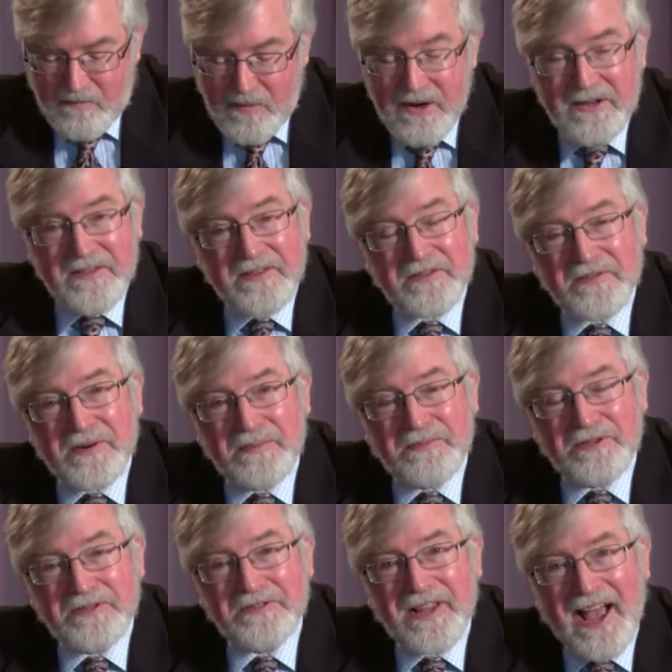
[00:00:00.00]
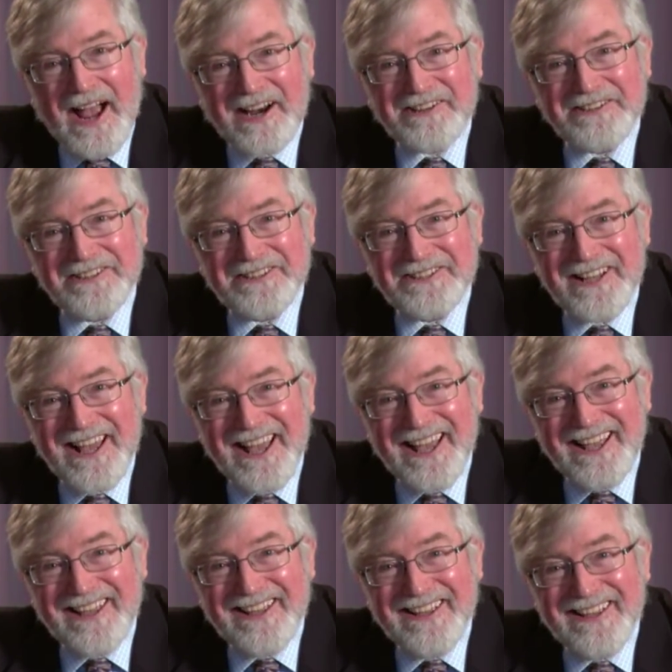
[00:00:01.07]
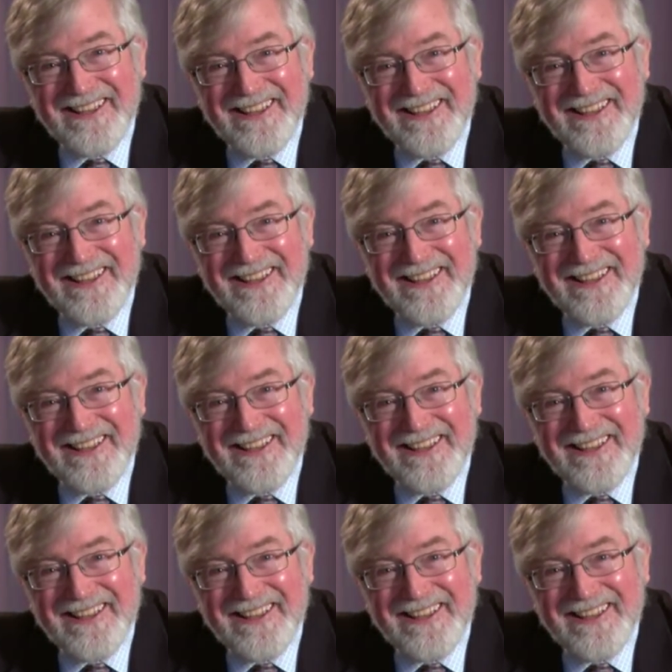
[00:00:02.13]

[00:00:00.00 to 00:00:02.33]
What do the scriptures actually say?